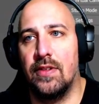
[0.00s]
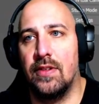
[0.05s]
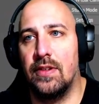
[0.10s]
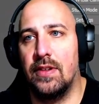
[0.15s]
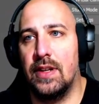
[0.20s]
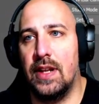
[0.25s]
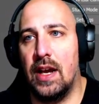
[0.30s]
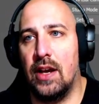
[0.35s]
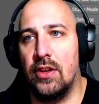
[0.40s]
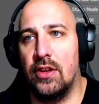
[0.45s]

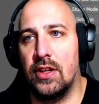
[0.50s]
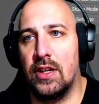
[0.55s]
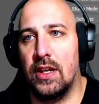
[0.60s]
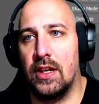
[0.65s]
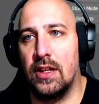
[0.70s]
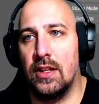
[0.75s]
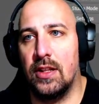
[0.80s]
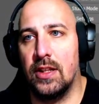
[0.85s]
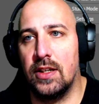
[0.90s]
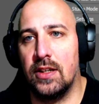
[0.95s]
Now you can
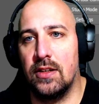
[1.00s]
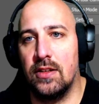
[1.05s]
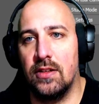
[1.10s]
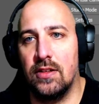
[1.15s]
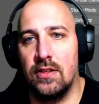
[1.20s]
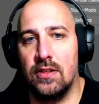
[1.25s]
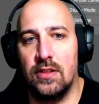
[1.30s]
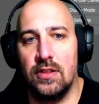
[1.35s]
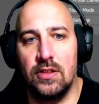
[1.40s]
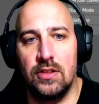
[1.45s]
click,
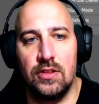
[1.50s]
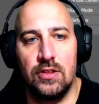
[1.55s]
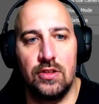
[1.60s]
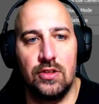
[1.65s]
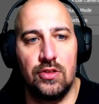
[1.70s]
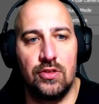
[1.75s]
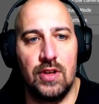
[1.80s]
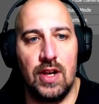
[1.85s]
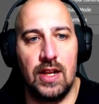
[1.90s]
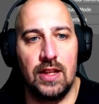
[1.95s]

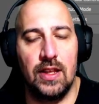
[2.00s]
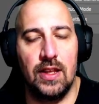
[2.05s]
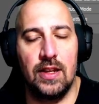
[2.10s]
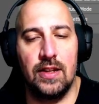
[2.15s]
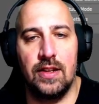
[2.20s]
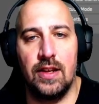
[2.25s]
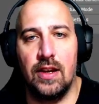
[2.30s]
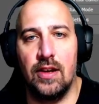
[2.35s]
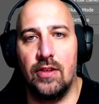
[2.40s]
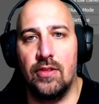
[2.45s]
drag that
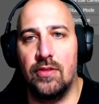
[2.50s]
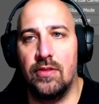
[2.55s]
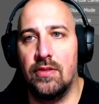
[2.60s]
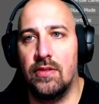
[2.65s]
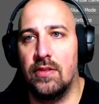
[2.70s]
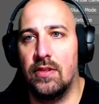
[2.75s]
down,